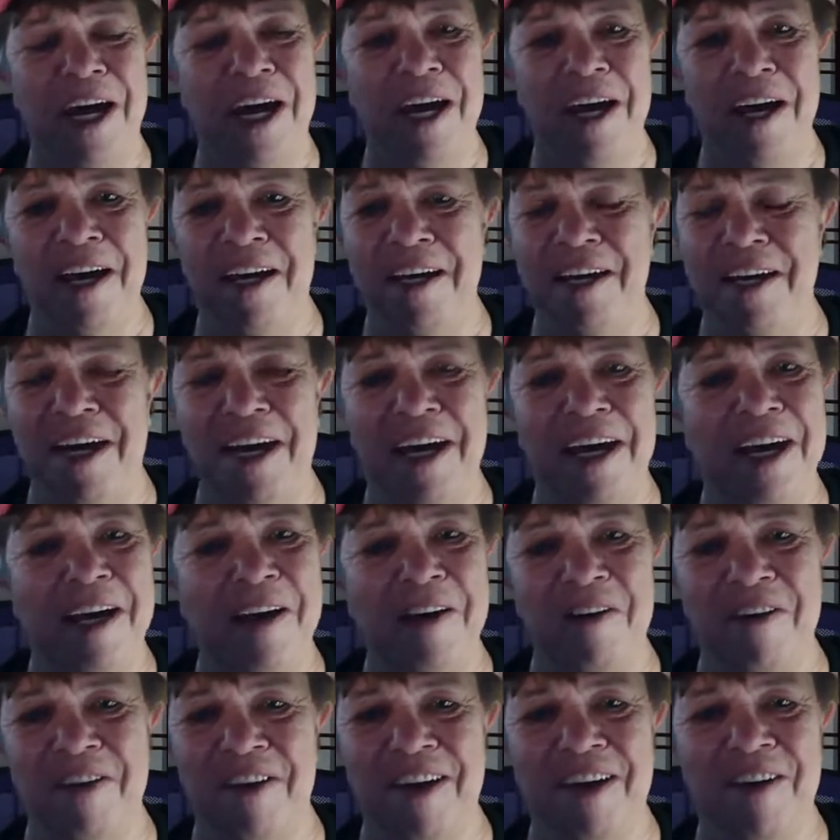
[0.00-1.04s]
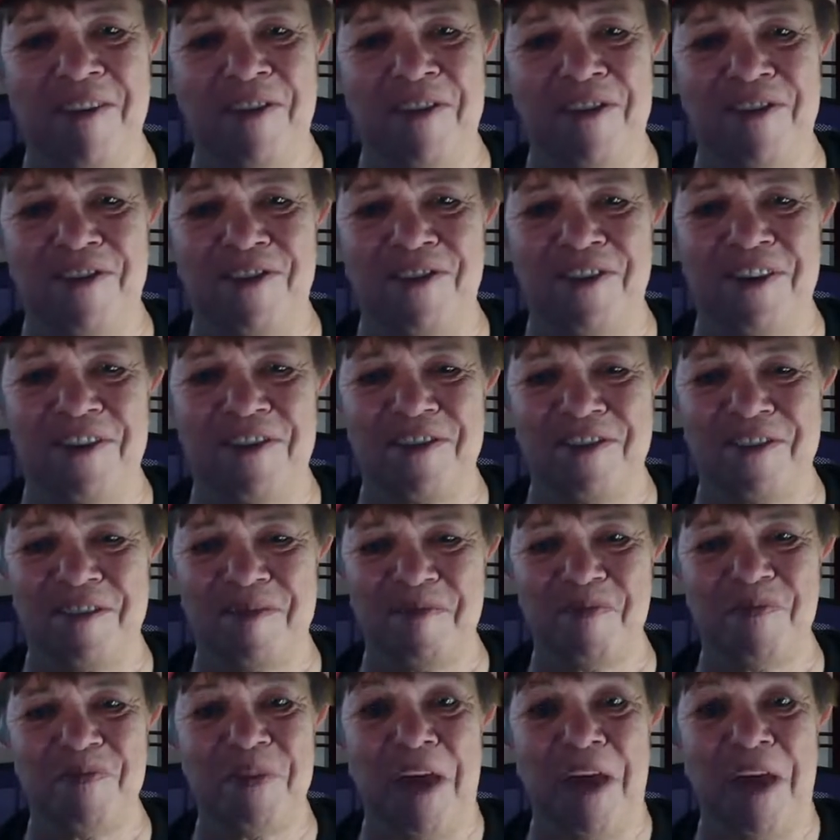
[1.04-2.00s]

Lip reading: and it was just,